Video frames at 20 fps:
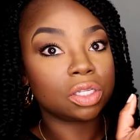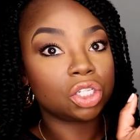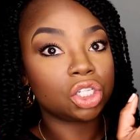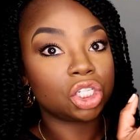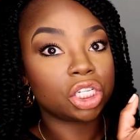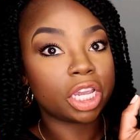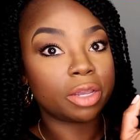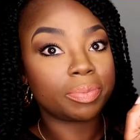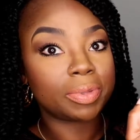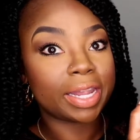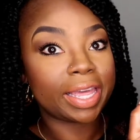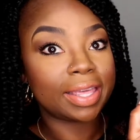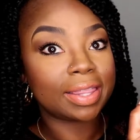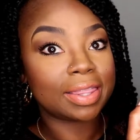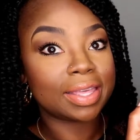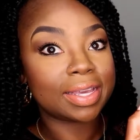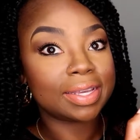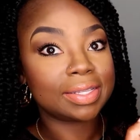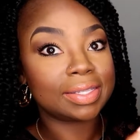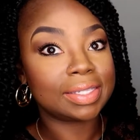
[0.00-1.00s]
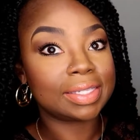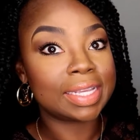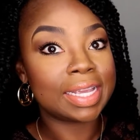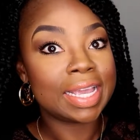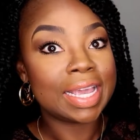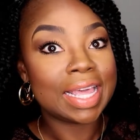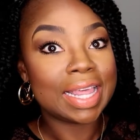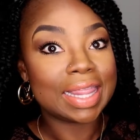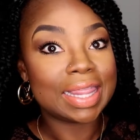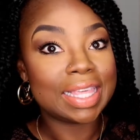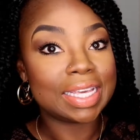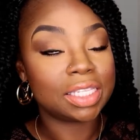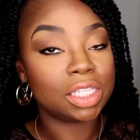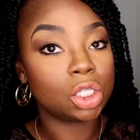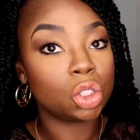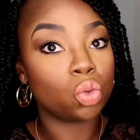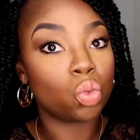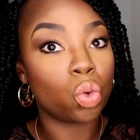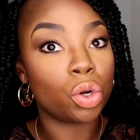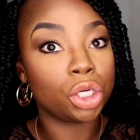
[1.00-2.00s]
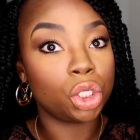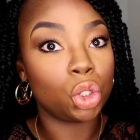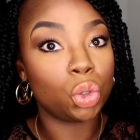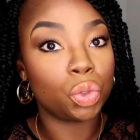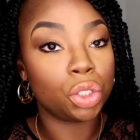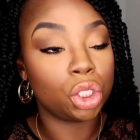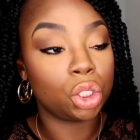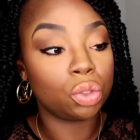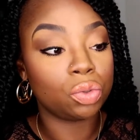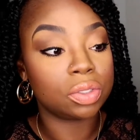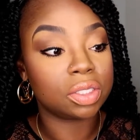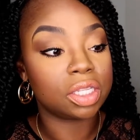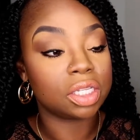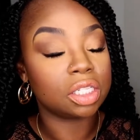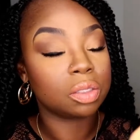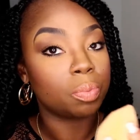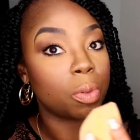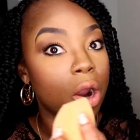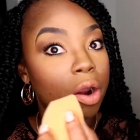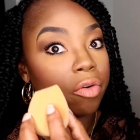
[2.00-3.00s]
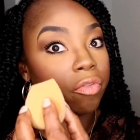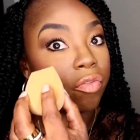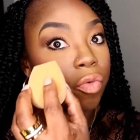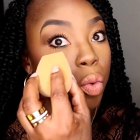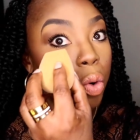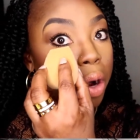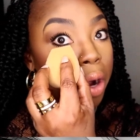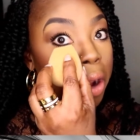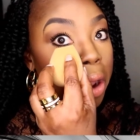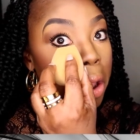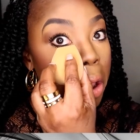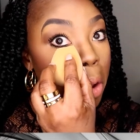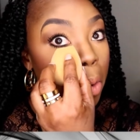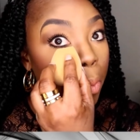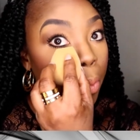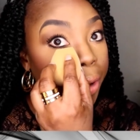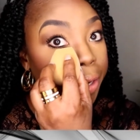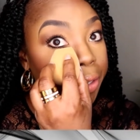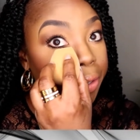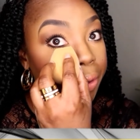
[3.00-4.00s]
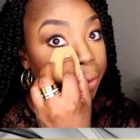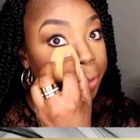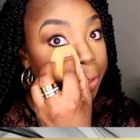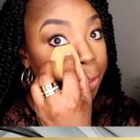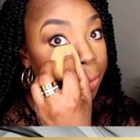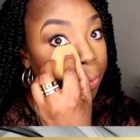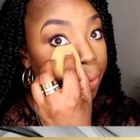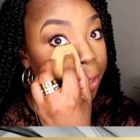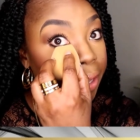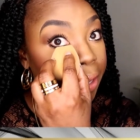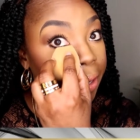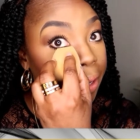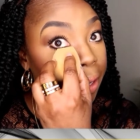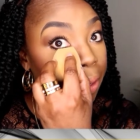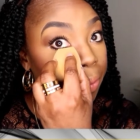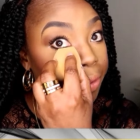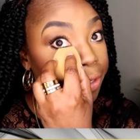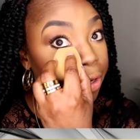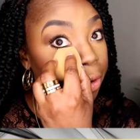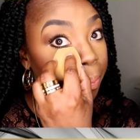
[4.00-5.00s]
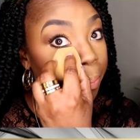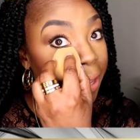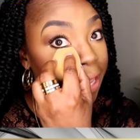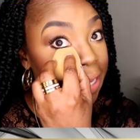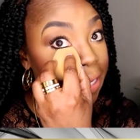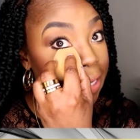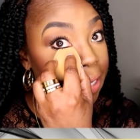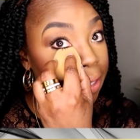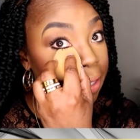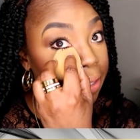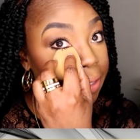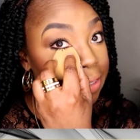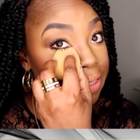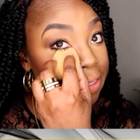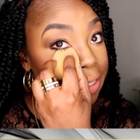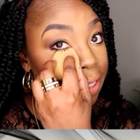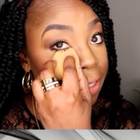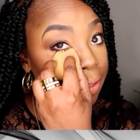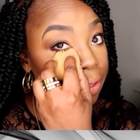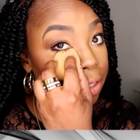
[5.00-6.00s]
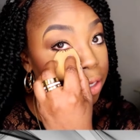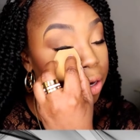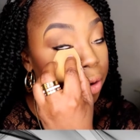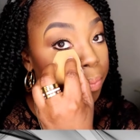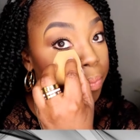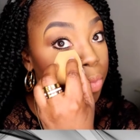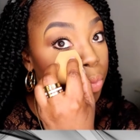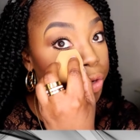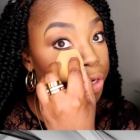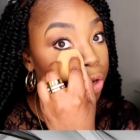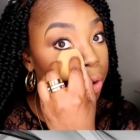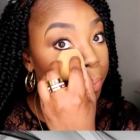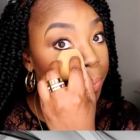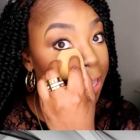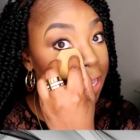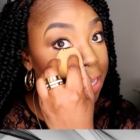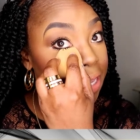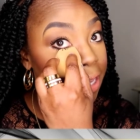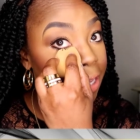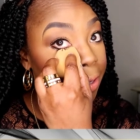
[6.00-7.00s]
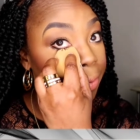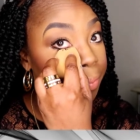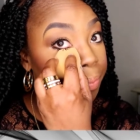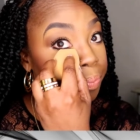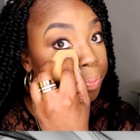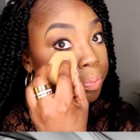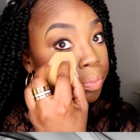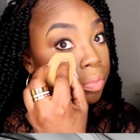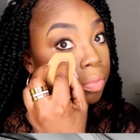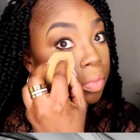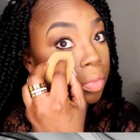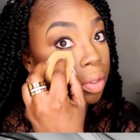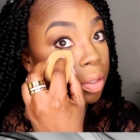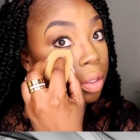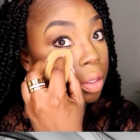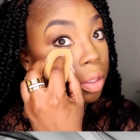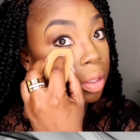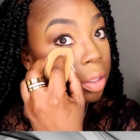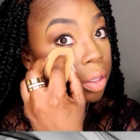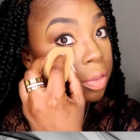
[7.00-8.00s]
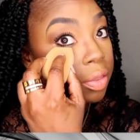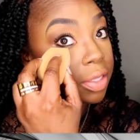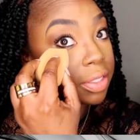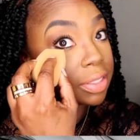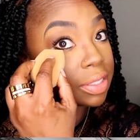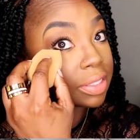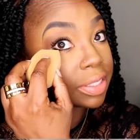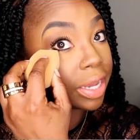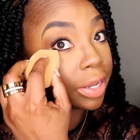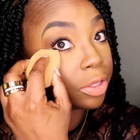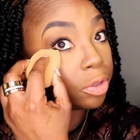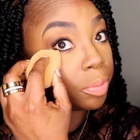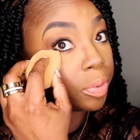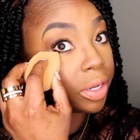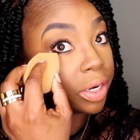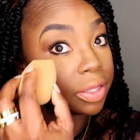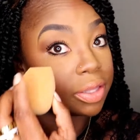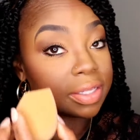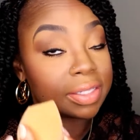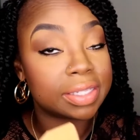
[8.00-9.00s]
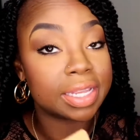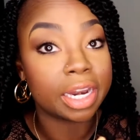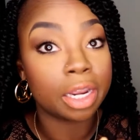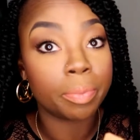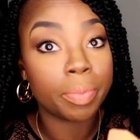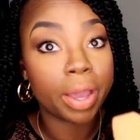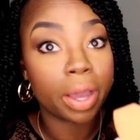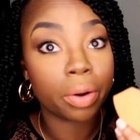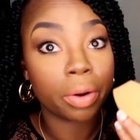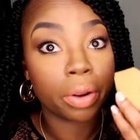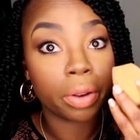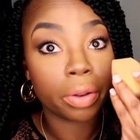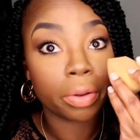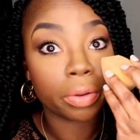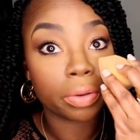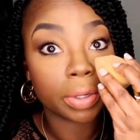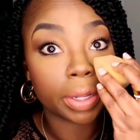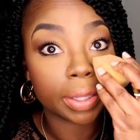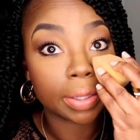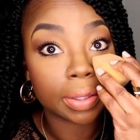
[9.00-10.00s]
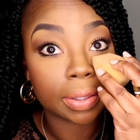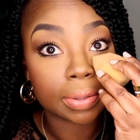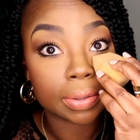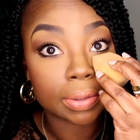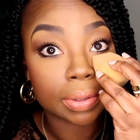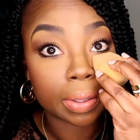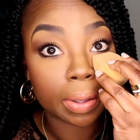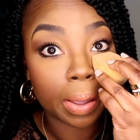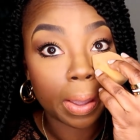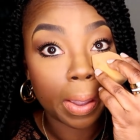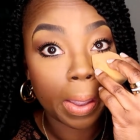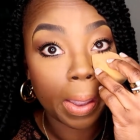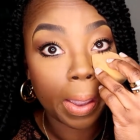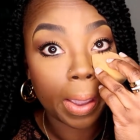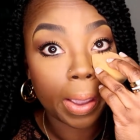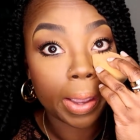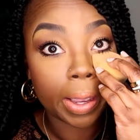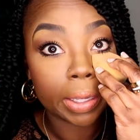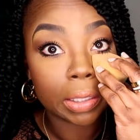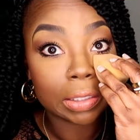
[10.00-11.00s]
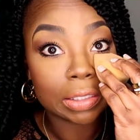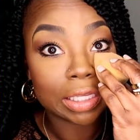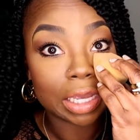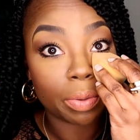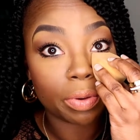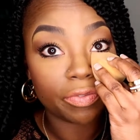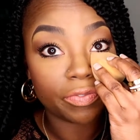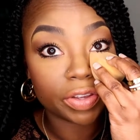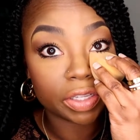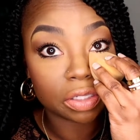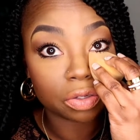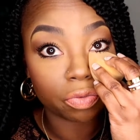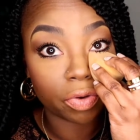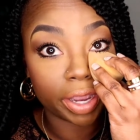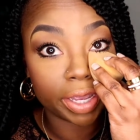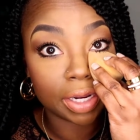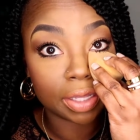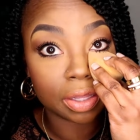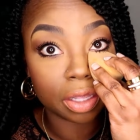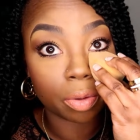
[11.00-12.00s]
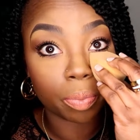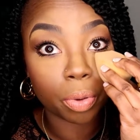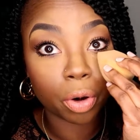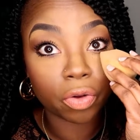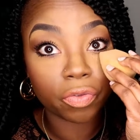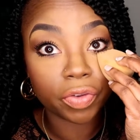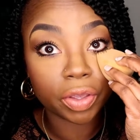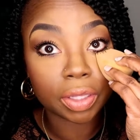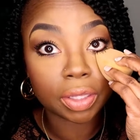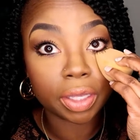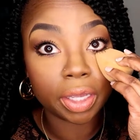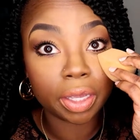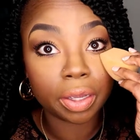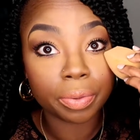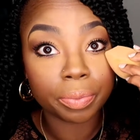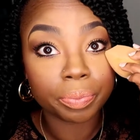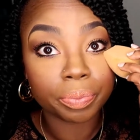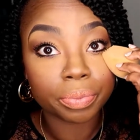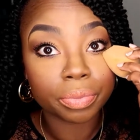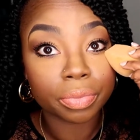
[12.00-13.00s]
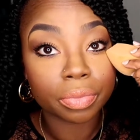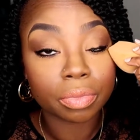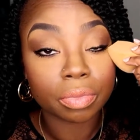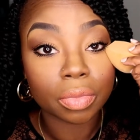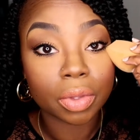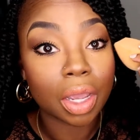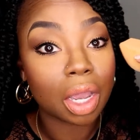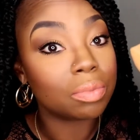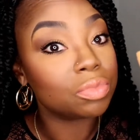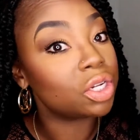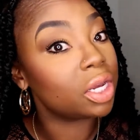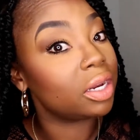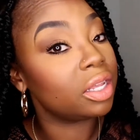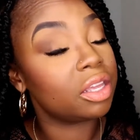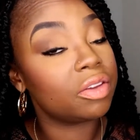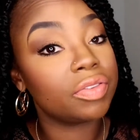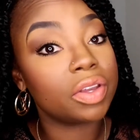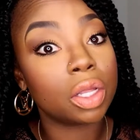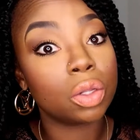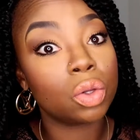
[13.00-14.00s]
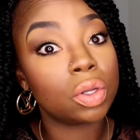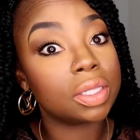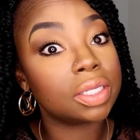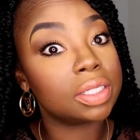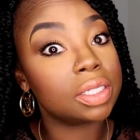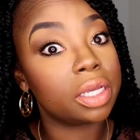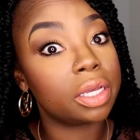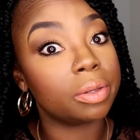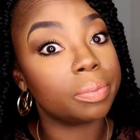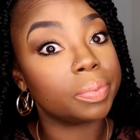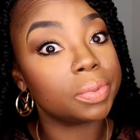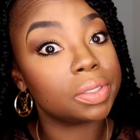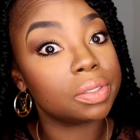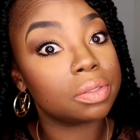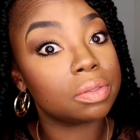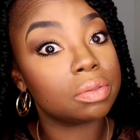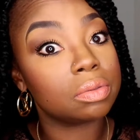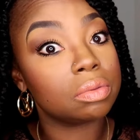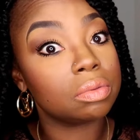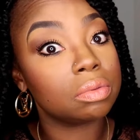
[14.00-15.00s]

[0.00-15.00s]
shaped like this? This is what you would use this part for. When you're baking your skin, when you're baking, this is how you put it, the setting powder, like this. You see how it fits right in there perfectly? I'm trying to give y'all all the tips.